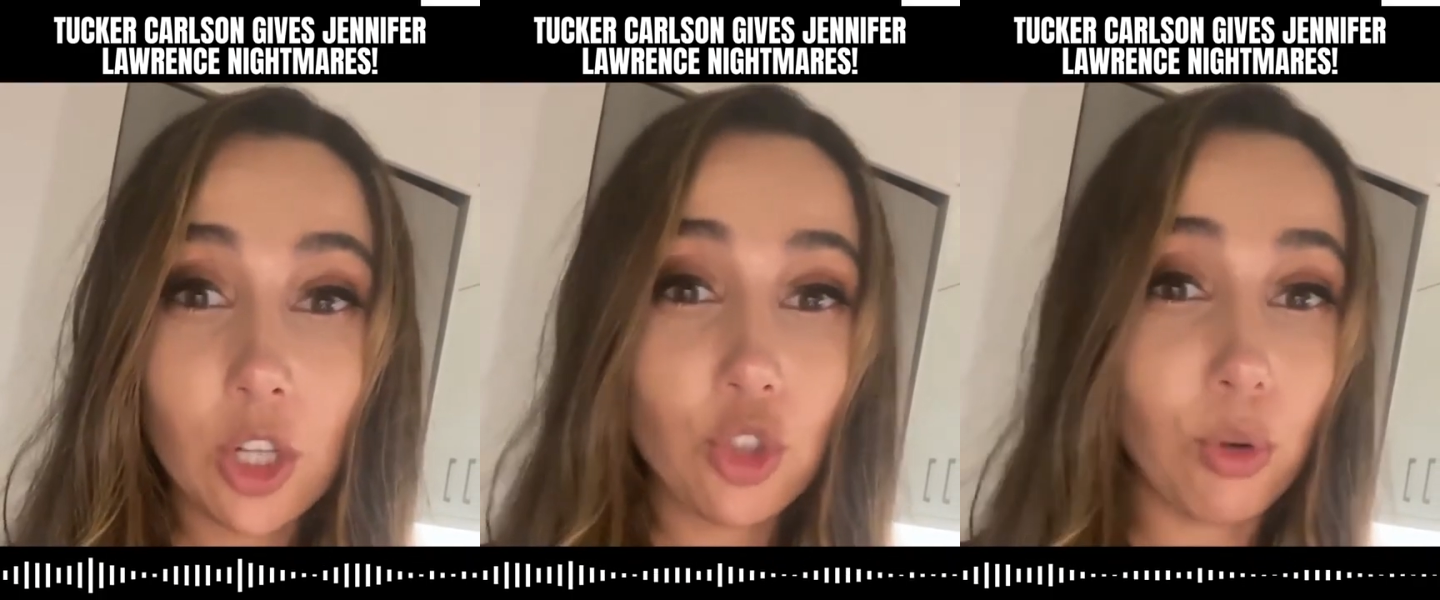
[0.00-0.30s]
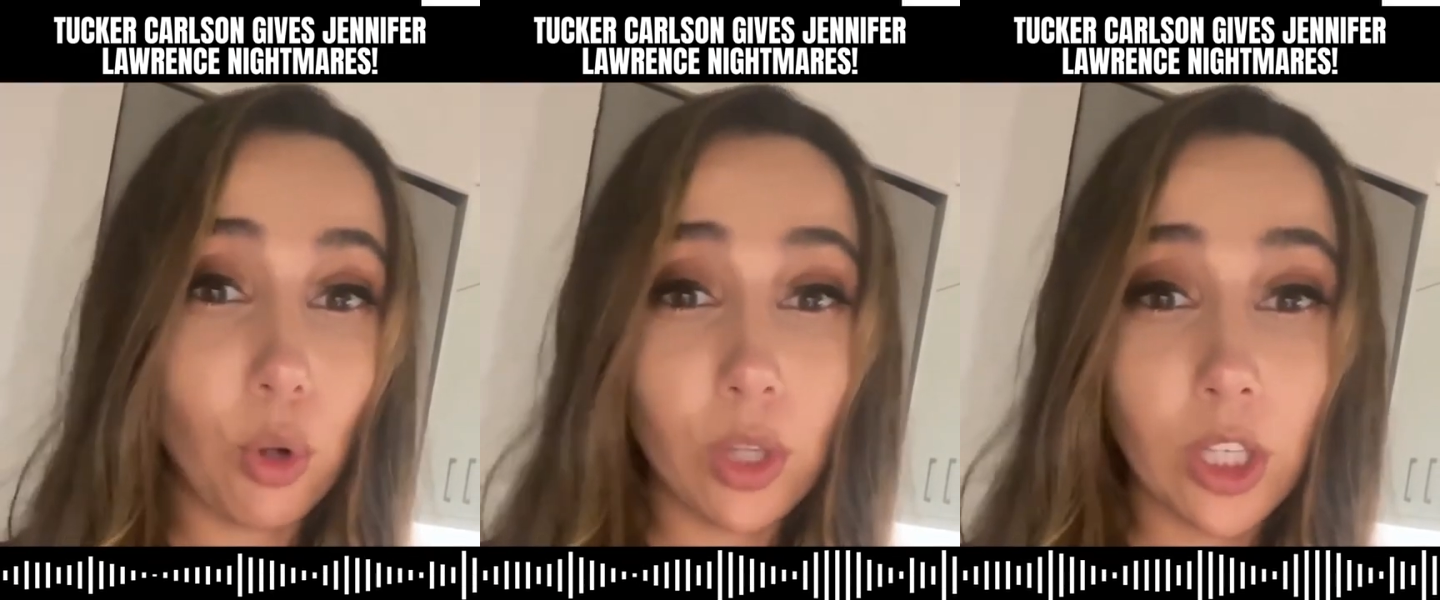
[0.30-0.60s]

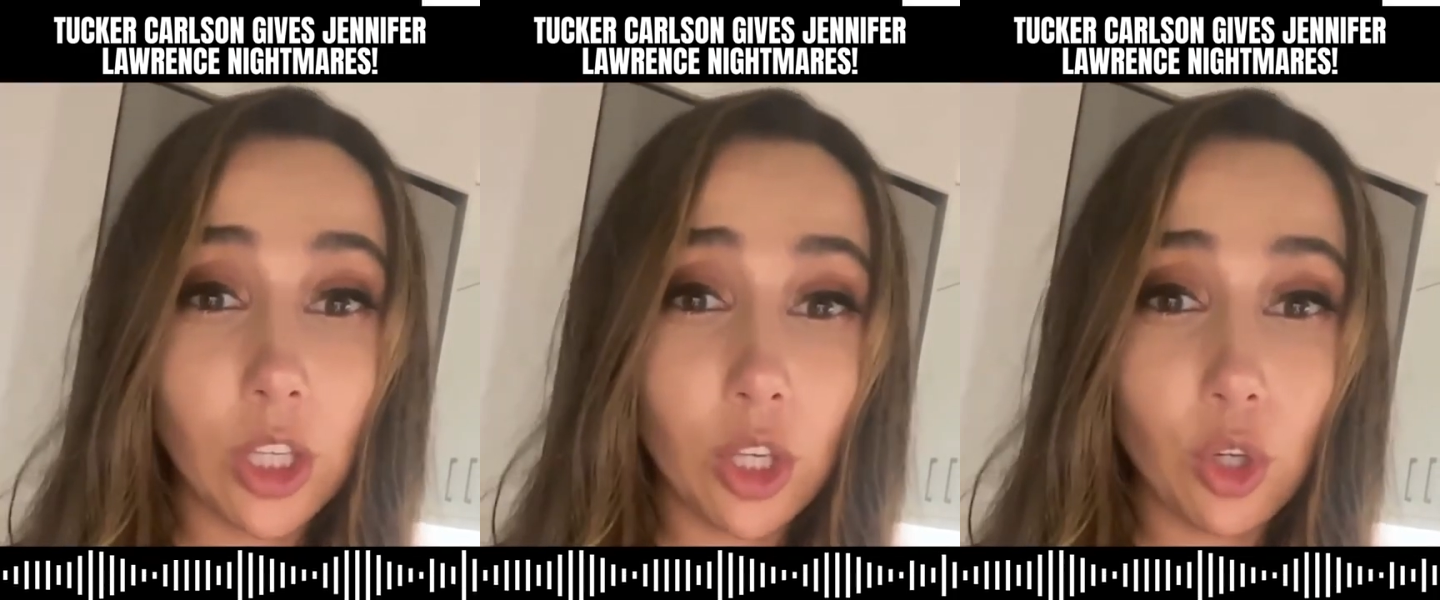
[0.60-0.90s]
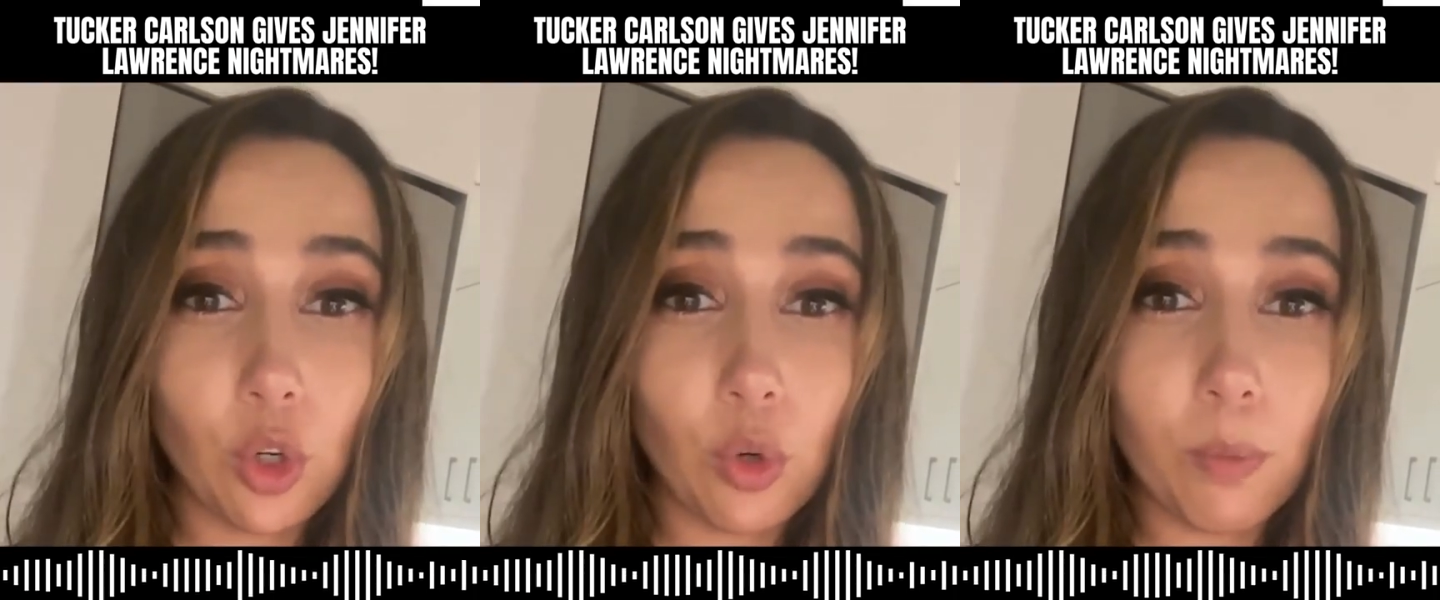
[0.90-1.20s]
trolling
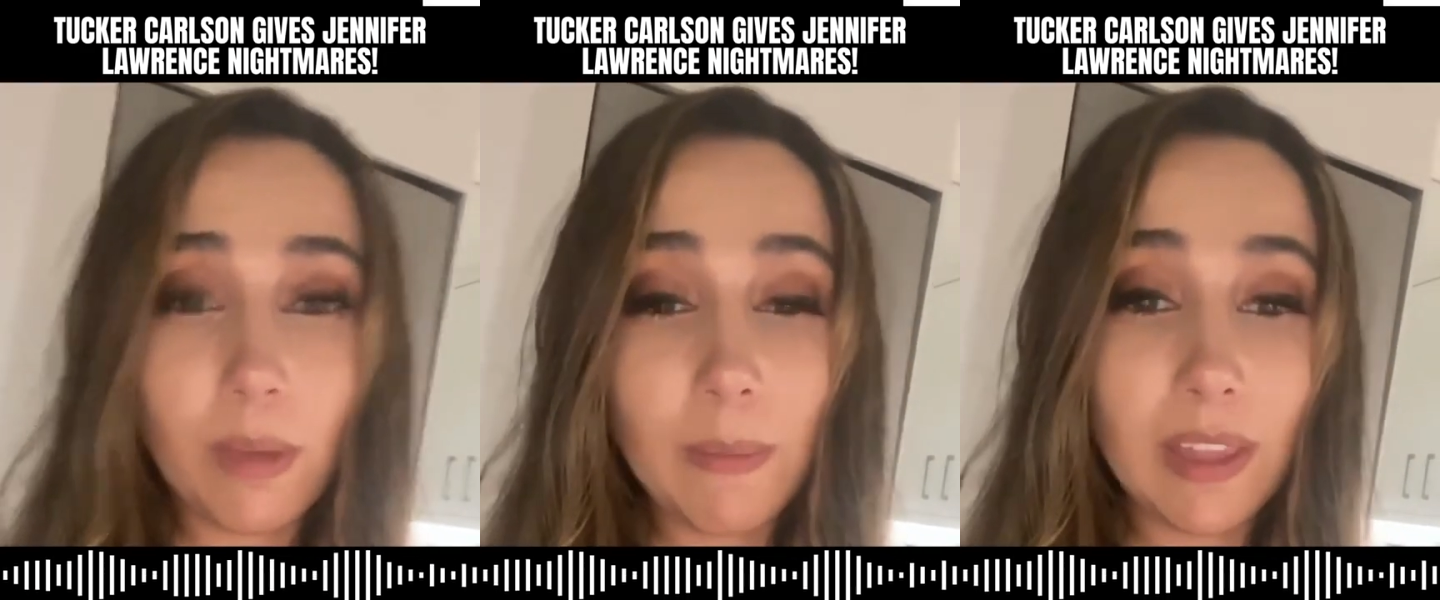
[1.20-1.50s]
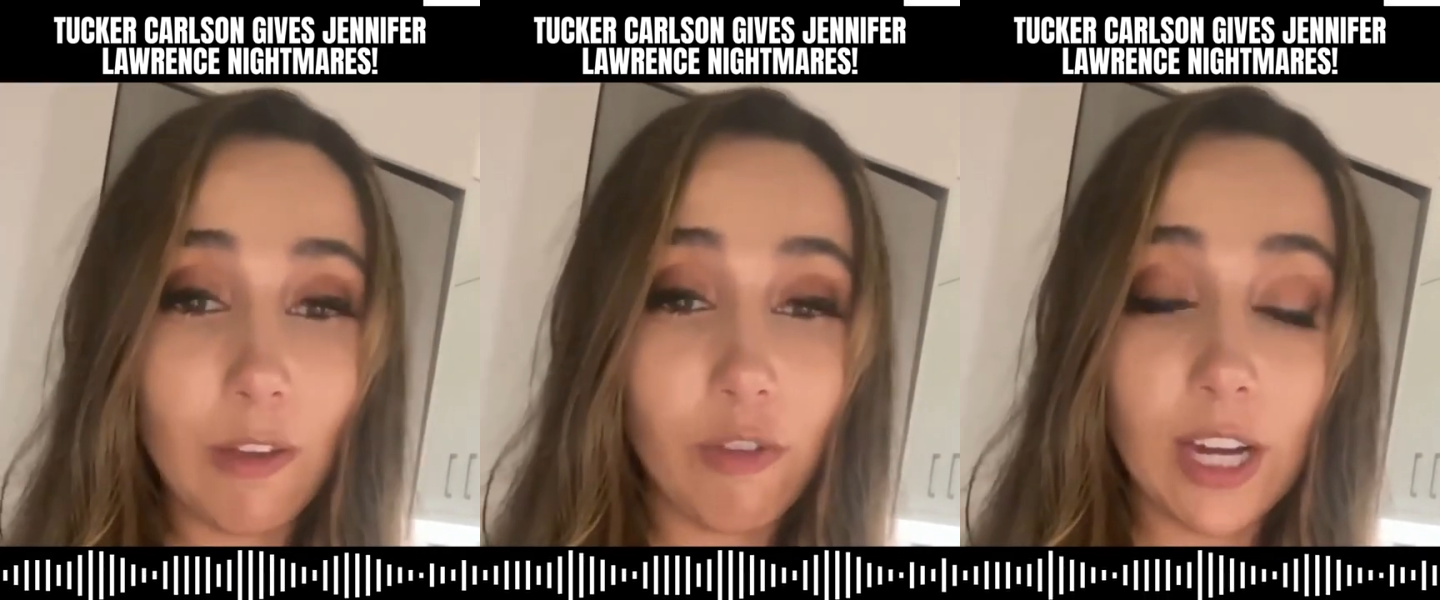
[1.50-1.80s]
you,
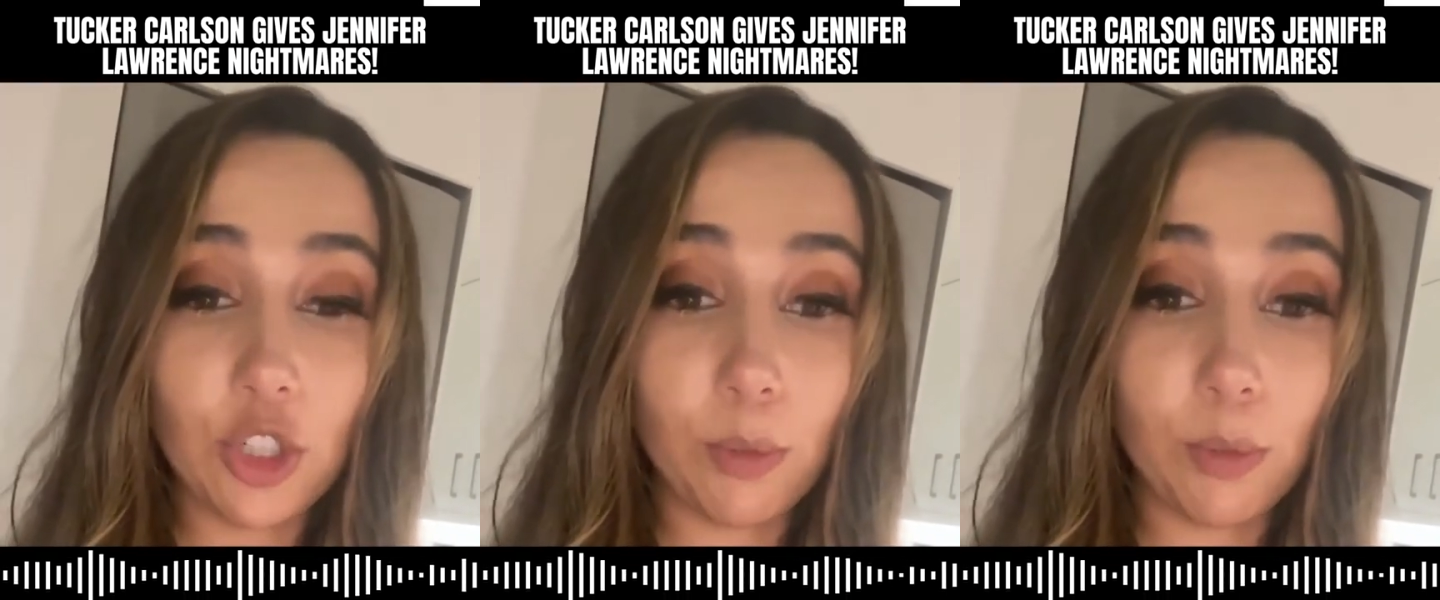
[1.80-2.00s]
maybe they find